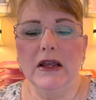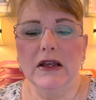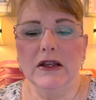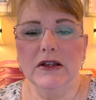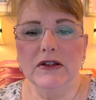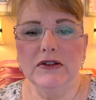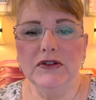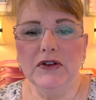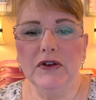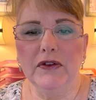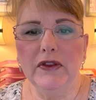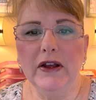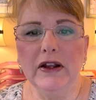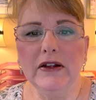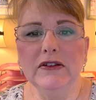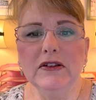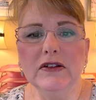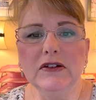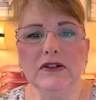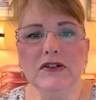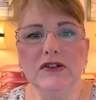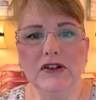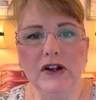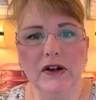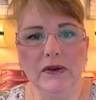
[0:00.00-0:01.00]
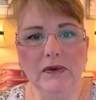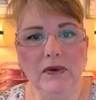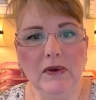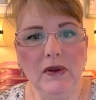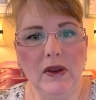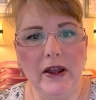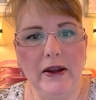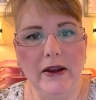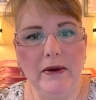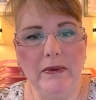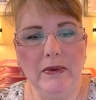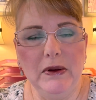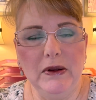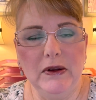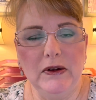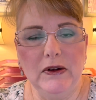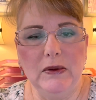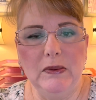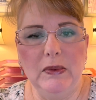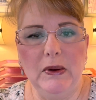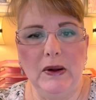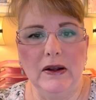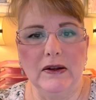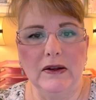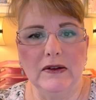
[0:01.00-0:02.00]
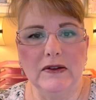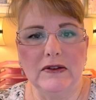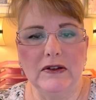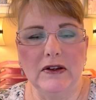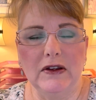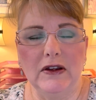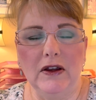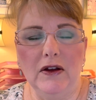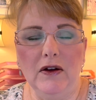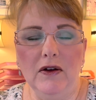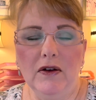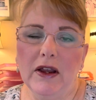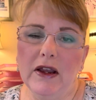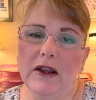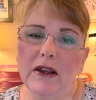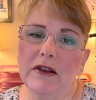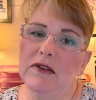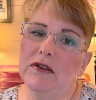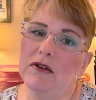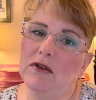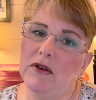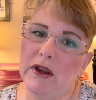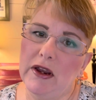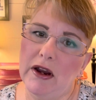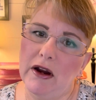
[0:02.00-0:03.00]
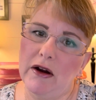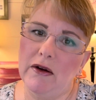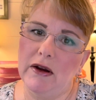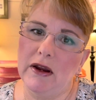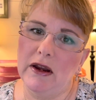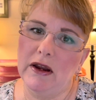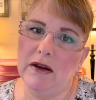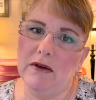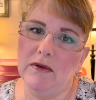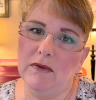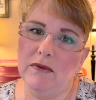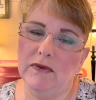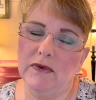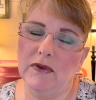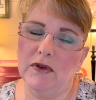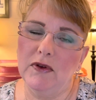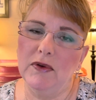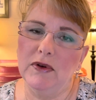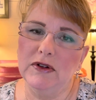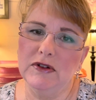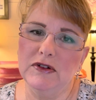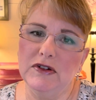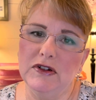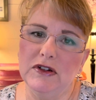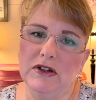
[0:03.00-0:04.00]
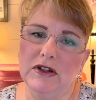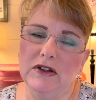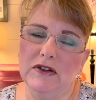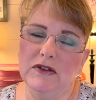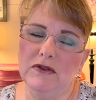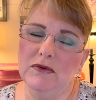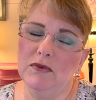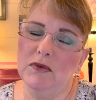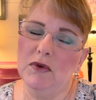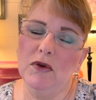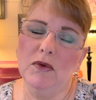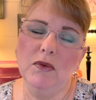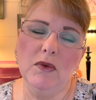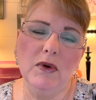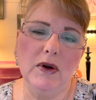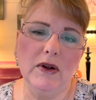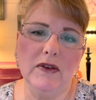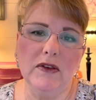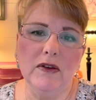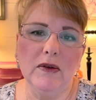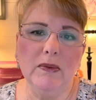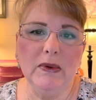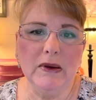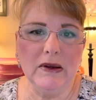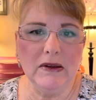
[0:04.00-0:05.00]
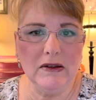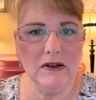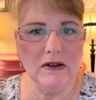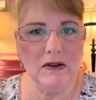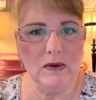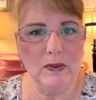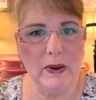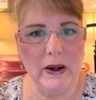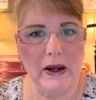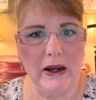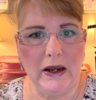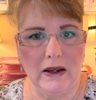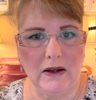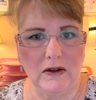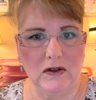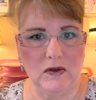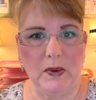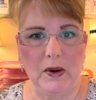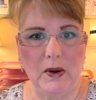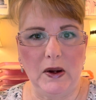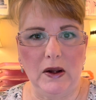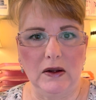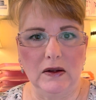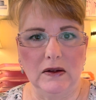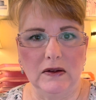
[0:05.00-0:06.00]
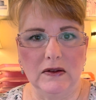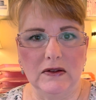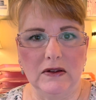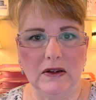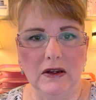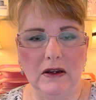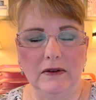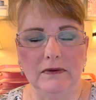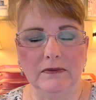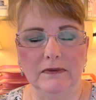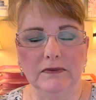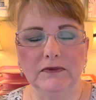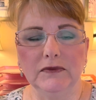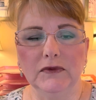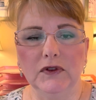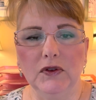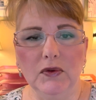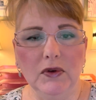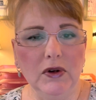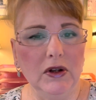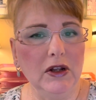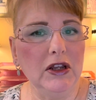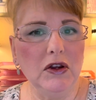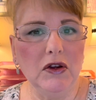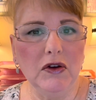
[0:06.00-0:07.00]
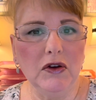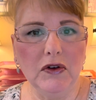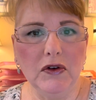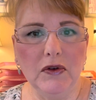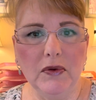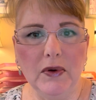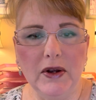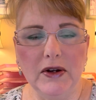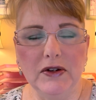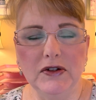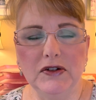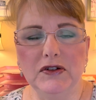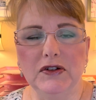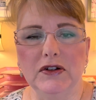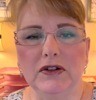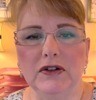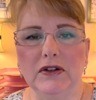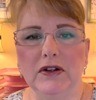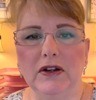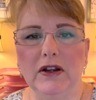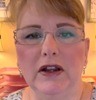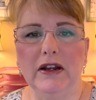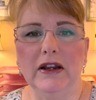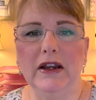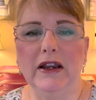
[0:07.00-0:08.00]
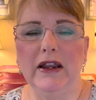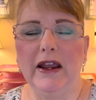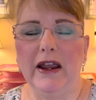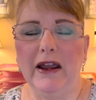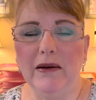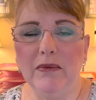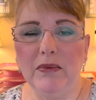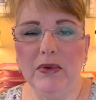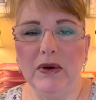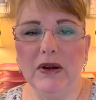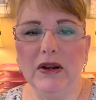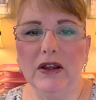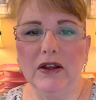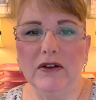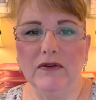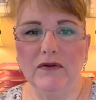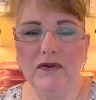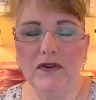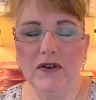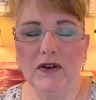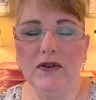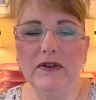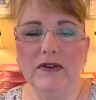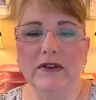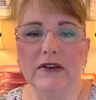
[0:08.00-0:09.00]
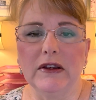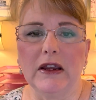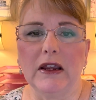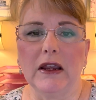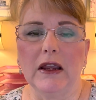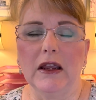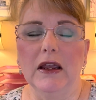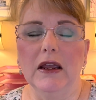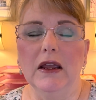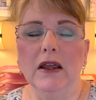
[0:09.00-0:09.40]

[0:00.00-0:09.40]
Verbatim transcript: So that's a general liability policy. Okay, so Carrie, the question is, well, what's a business package policy? Really good question, and it can be confusing.